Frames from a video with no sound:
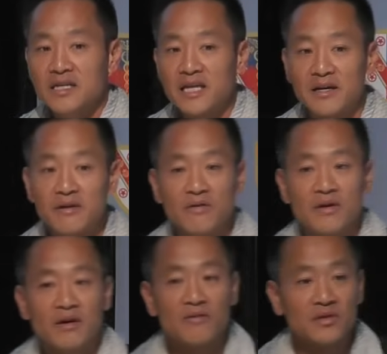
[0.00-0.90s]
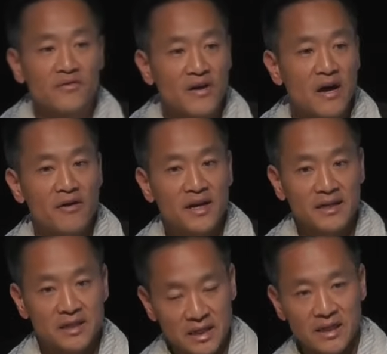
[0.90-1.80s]
that was found
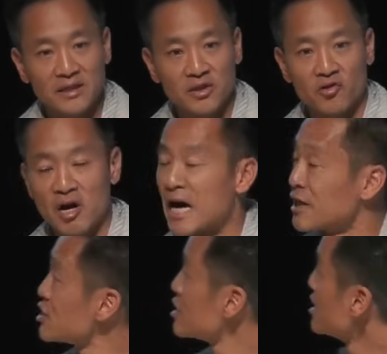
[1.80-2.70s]
next to his crotch.